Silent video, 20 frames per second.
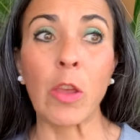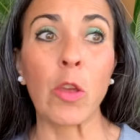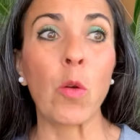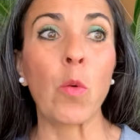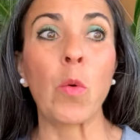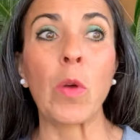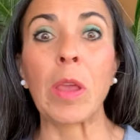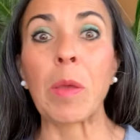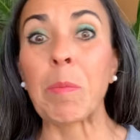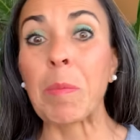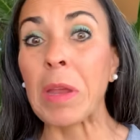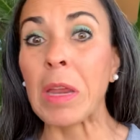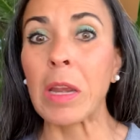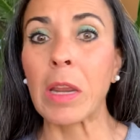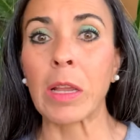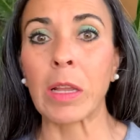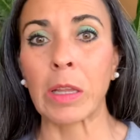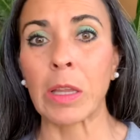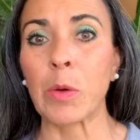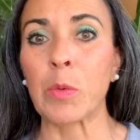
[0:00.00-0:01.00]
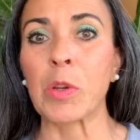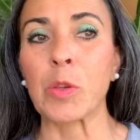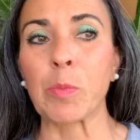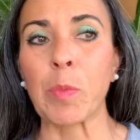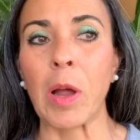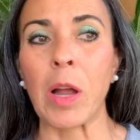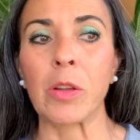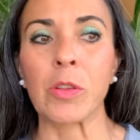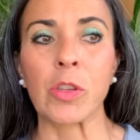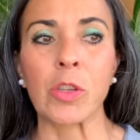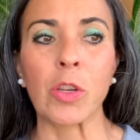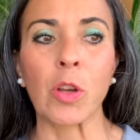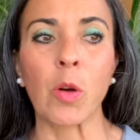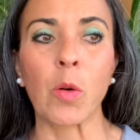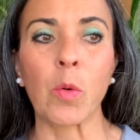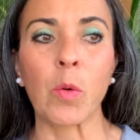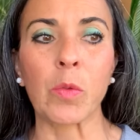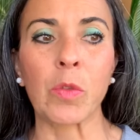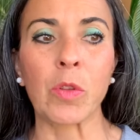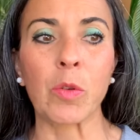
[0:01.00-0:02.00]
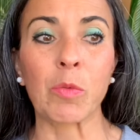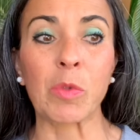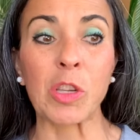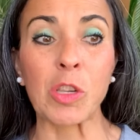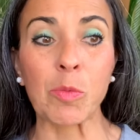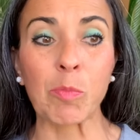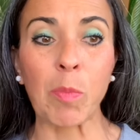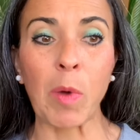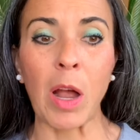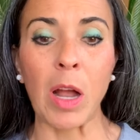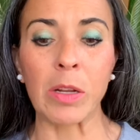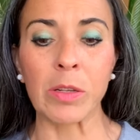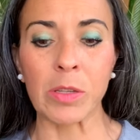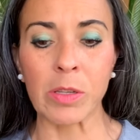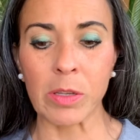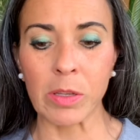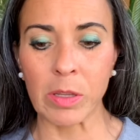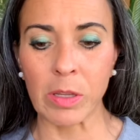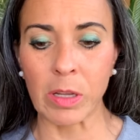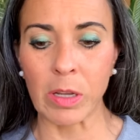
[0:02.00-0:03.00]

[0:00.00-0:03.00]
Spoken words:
You immediately respond. So the response,